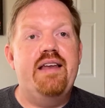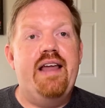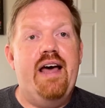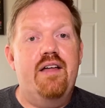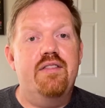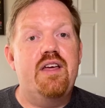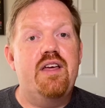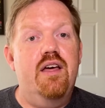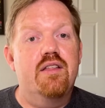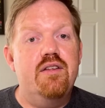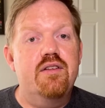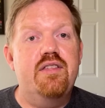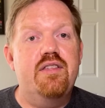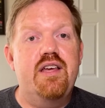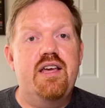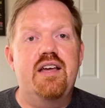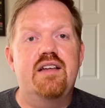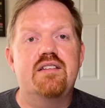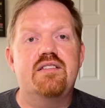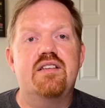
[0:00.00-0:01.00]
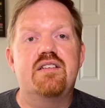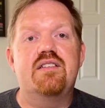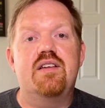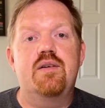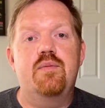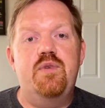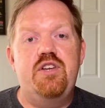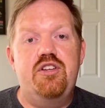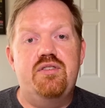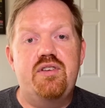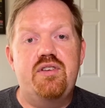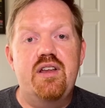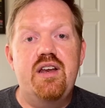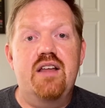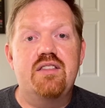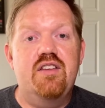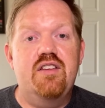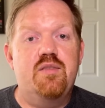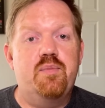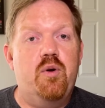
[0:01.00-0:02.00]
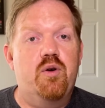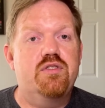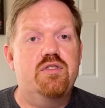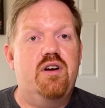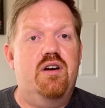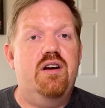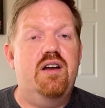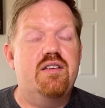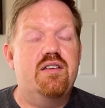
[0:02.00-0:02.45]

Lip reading: Now, the other thing is that when you send out this postcard,